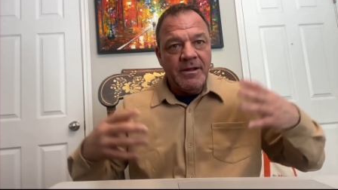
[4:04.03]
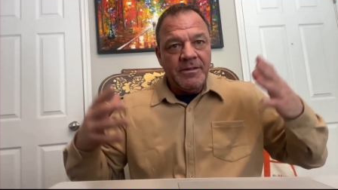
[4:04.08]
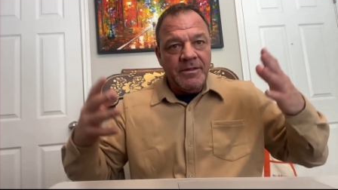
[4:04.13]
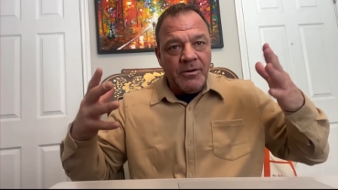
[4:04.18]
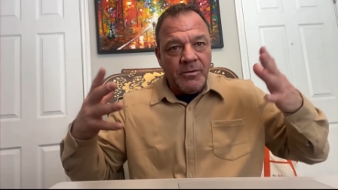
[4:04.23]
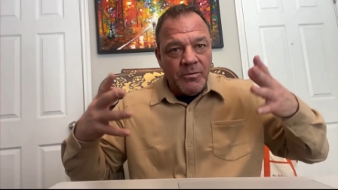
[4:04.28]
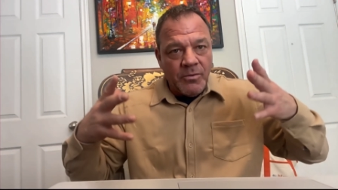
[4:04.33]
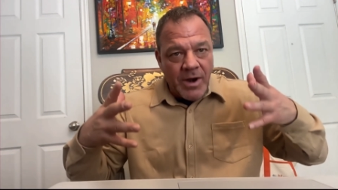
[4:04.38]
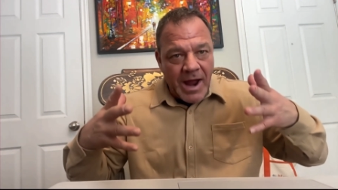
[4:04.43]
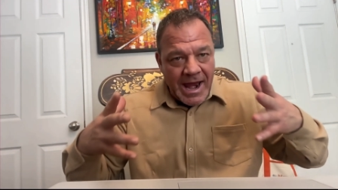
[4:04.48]

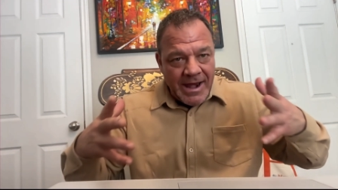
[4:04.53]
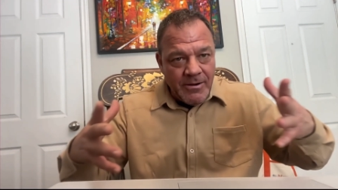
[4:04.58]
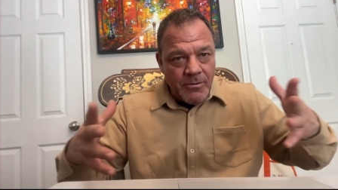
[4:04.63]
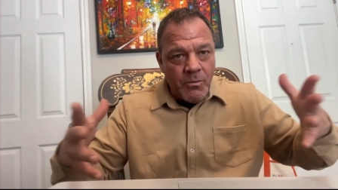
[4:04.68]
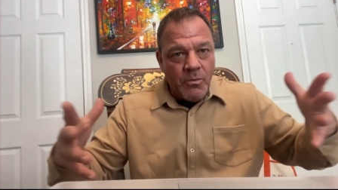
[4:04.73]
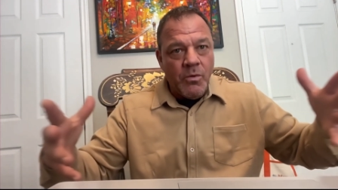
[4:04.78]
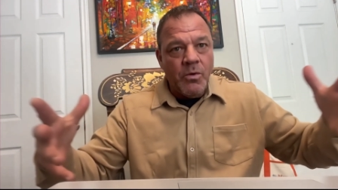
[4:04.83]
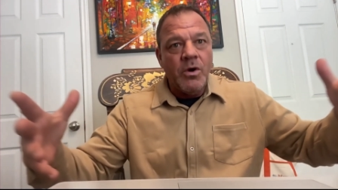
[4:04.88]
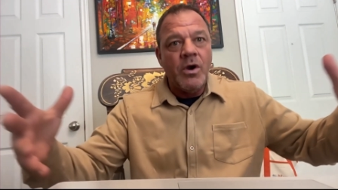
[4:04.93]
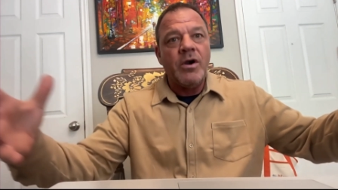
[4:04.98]
the right
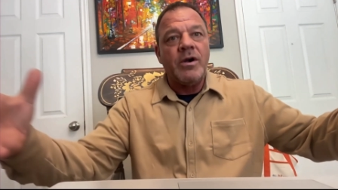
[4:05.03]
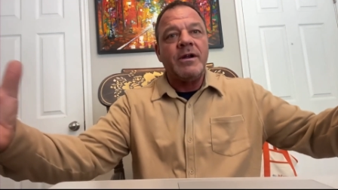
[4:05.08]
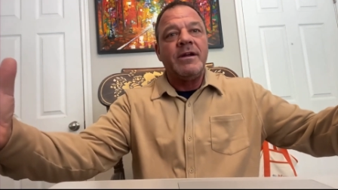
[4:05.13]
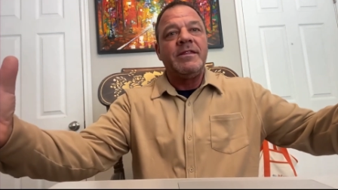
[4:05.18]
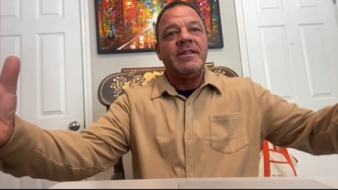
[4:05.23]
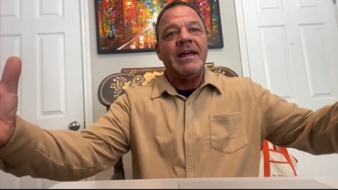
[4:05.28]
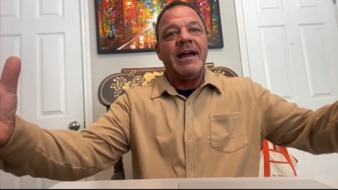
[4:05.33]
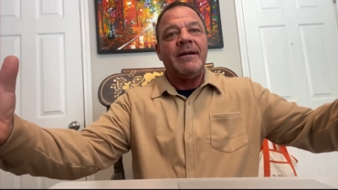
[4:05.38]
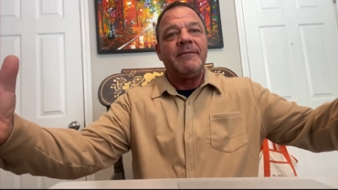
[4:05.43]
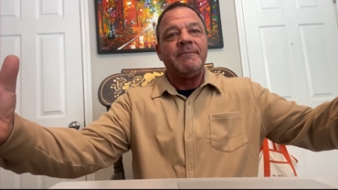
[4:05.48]
work
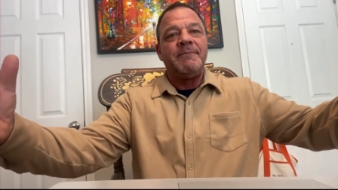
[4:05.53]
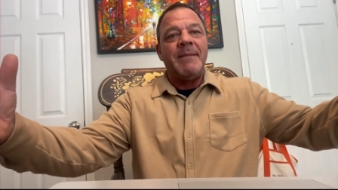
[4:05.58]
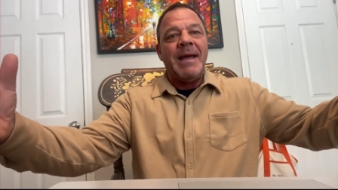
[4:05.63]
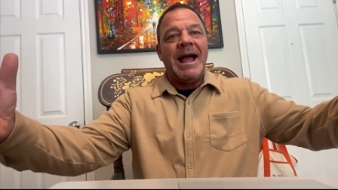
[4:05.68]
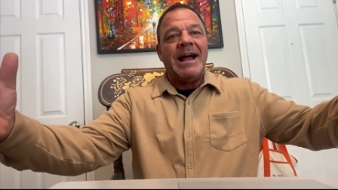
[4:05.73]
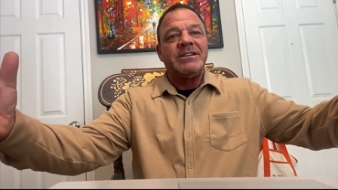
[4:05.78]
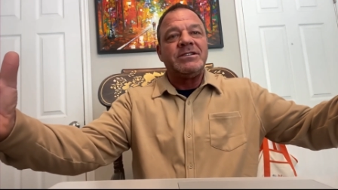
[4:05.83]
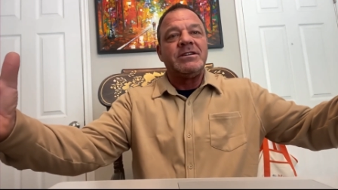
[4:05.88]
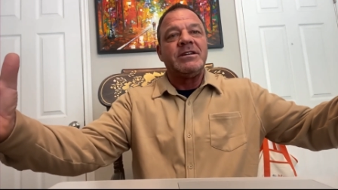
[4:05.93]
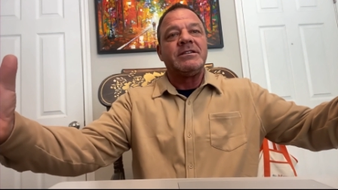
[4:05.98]
that
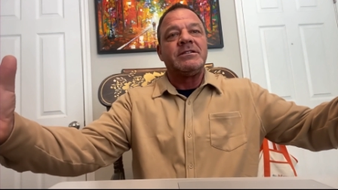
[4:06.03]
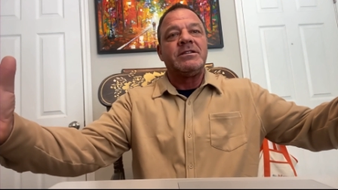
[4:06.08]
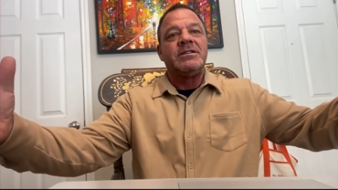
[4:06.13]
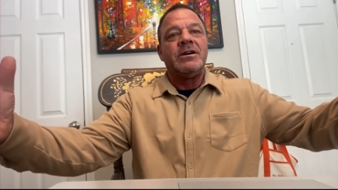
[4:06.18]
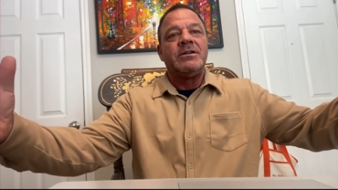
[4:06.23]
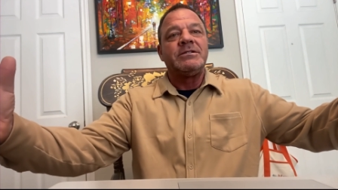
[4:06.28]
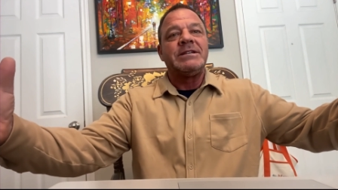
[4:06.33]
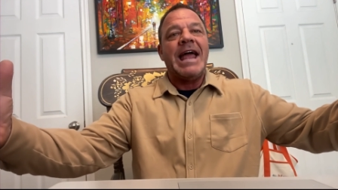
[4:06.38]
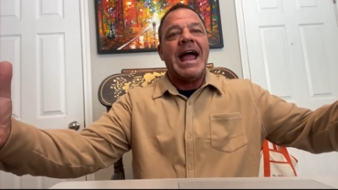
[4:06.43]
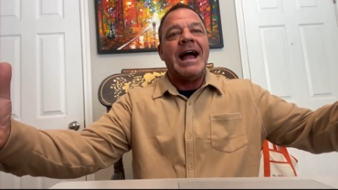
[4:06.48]
matches
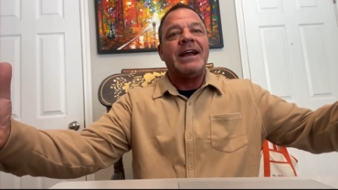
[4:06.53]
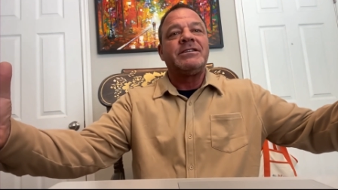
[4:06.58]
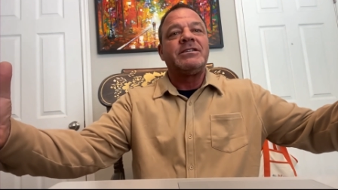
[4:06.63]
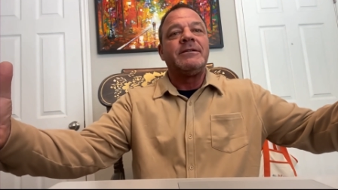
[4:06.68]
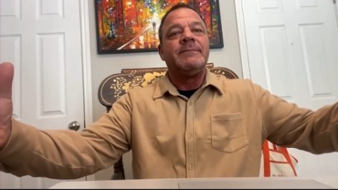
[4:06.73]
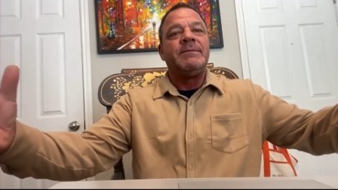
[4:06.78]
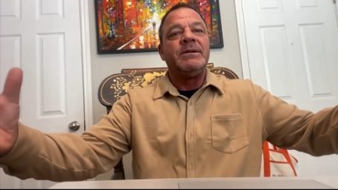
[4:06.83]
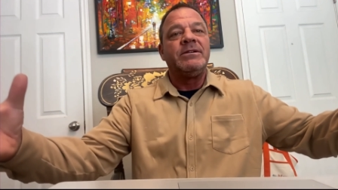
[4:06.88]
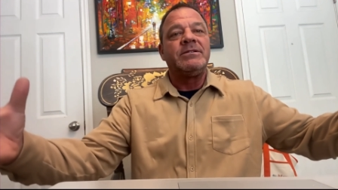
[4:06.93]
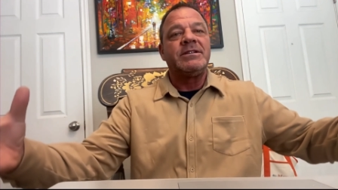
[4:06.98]
those
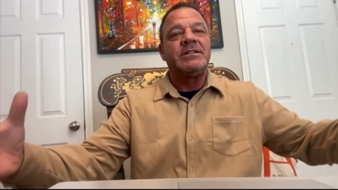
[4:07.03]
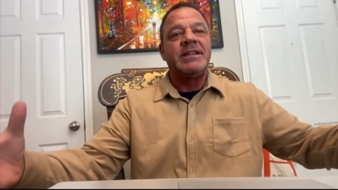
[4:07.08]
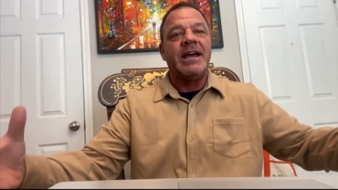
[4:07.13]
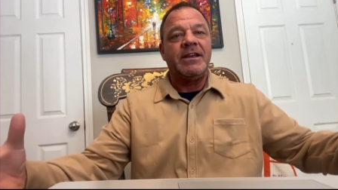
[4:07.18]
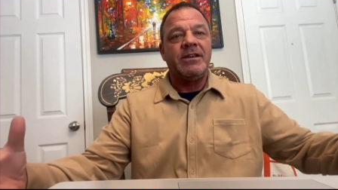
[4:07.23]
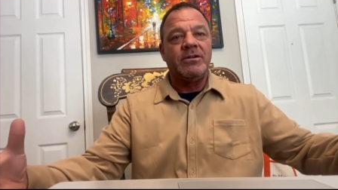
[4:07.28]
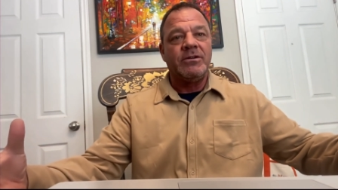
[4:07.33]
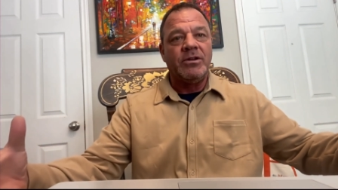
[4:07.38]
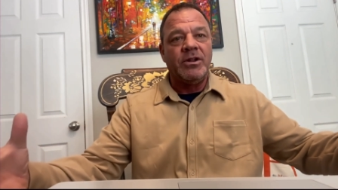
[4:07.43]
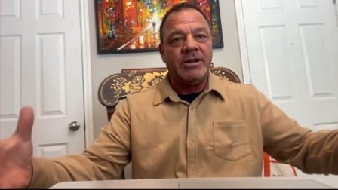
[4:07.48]
attributes
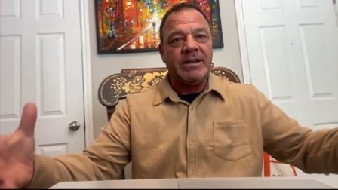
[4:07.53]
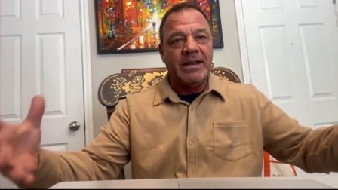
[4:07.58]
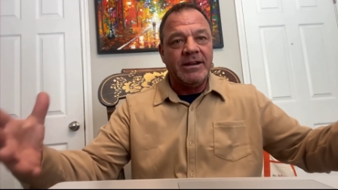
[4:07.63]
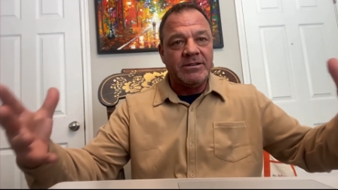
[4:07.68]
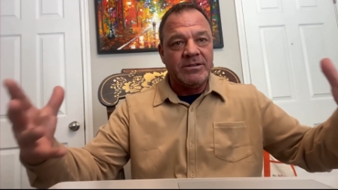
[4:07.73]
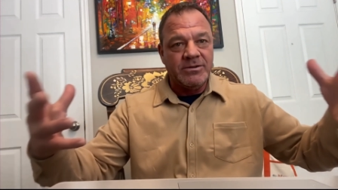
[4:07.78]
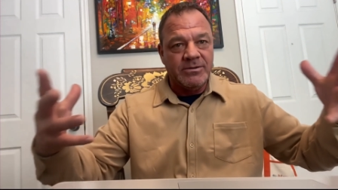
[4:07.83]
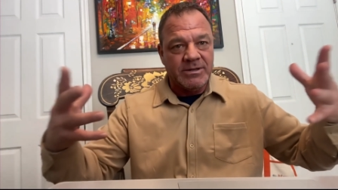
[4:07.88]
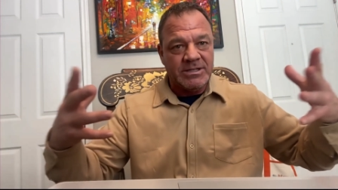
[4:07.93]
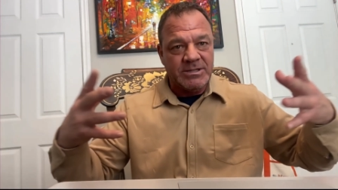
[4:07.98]
that you're looking
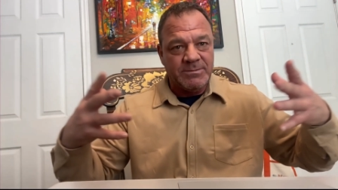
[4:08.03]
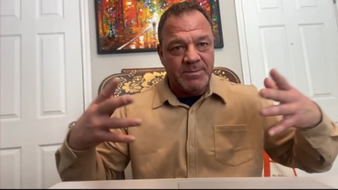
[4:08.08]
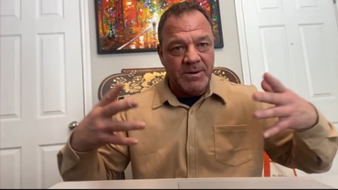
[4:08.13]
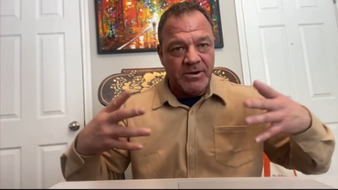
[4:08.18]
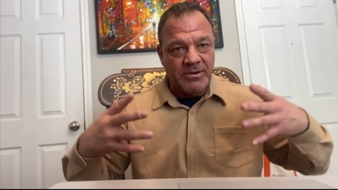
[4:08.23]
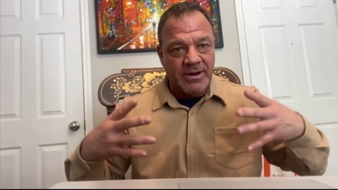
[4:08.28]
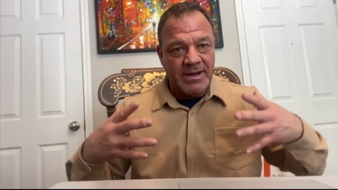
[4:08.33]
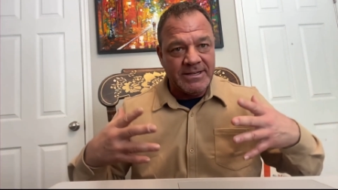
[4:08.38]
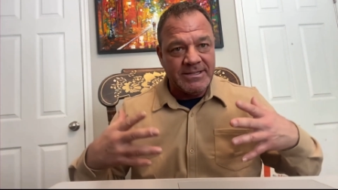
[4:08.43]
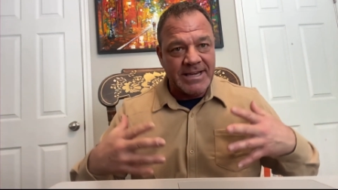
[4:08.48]
to
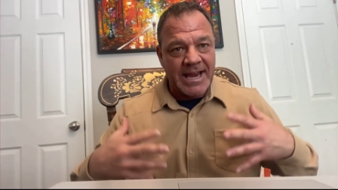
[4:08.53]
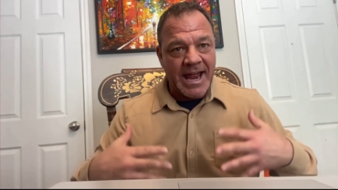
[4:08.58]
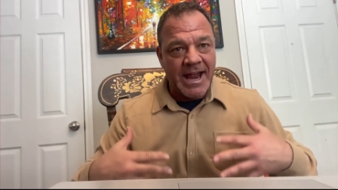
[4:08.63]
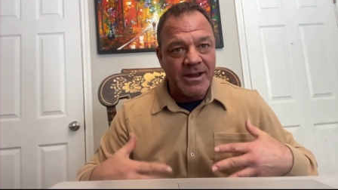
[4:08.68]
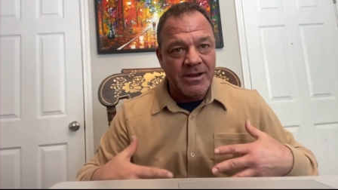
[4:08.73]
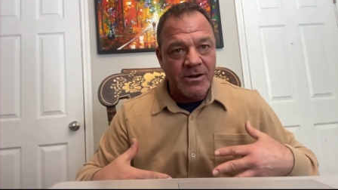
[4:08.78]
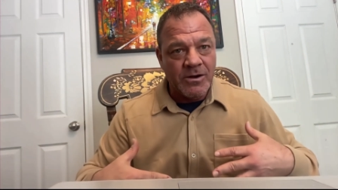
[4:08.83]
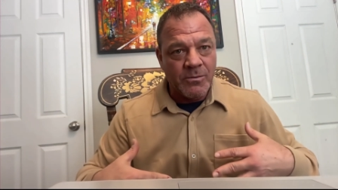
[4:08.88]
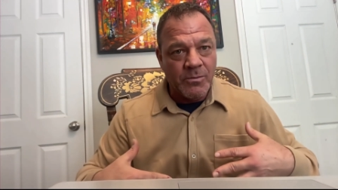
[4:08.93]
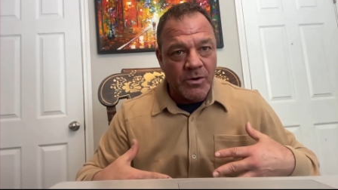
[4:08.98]
experience
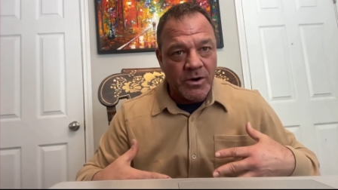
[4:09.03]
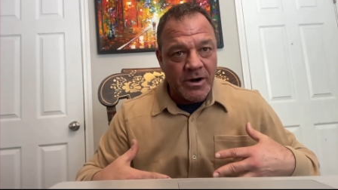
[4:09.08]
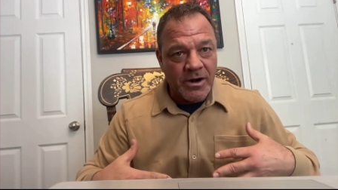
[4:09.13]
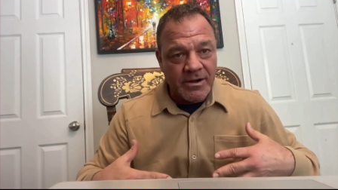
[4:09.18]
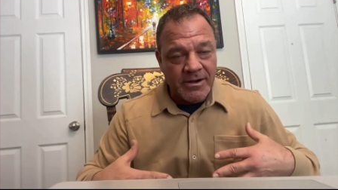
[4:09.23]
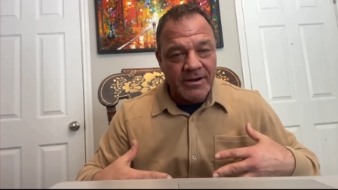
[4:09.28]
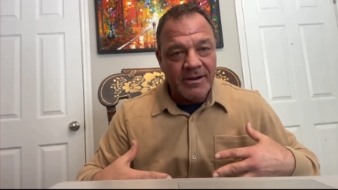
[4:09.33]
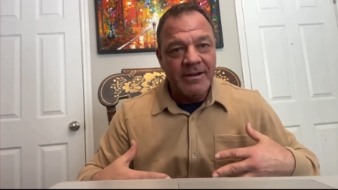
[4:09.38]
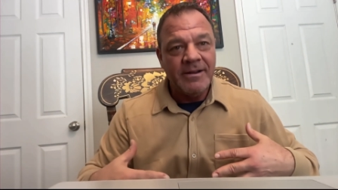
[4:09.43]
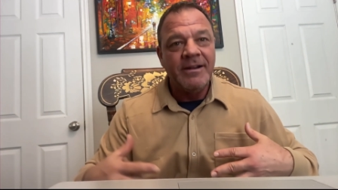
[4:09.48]
at your
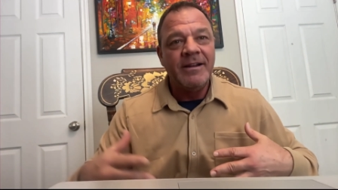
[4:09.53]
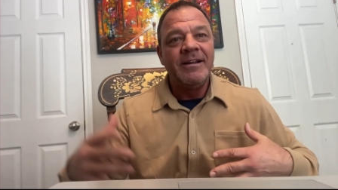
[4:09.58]
work,